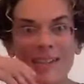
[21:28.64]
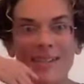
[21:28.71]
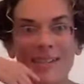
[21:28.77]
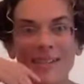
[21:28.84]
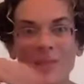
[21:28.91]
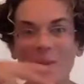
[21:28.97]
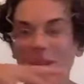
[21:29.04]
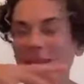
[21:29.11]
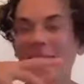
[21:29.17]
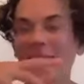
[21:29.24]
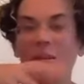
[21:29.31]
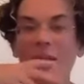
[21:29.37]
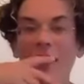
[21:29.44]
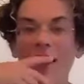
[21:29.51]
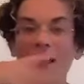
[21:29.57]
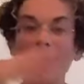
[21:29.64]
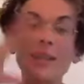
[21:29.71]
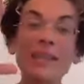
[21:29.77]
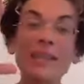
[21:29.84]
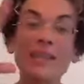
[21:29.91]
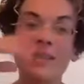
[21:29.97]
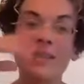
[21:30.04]
and it touched my leg. I
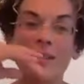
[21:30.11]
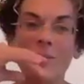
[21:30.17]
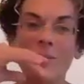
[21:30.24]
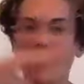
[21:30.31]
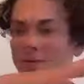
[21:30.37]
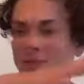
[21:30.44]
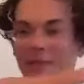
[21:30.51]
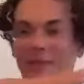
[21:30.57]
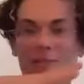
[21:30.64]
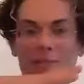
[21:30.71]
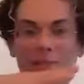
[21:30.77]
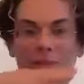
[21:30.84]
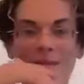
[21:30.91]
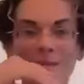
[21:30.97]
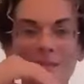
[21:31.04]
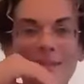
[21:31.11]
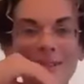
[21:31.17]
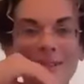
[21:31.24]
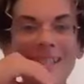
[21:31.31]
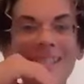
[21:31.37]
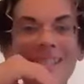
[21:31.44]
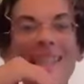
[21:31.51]
didn't scream, but I was like, oh,
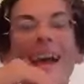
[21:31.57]
what is